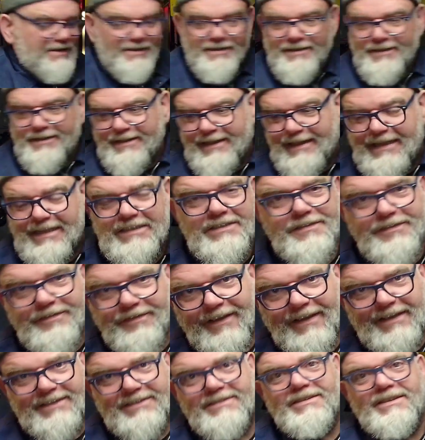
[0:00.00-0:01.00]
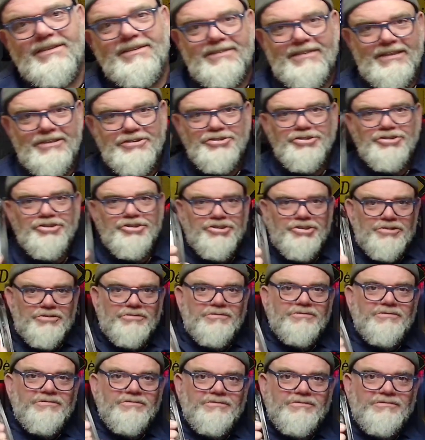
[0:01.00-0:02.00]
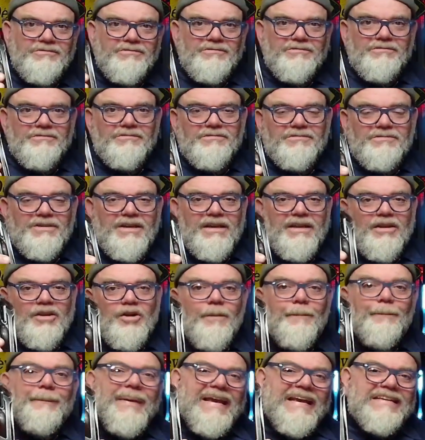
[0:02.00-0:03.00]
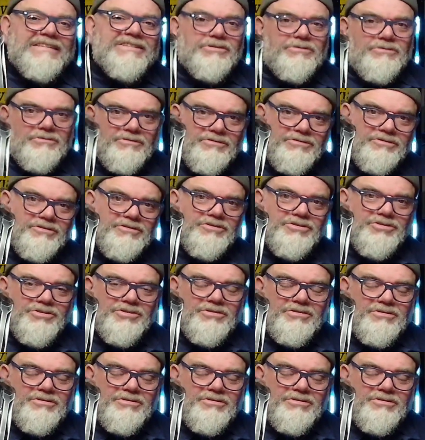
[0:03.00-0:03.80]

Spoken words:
These things are digital, and they've got pixels.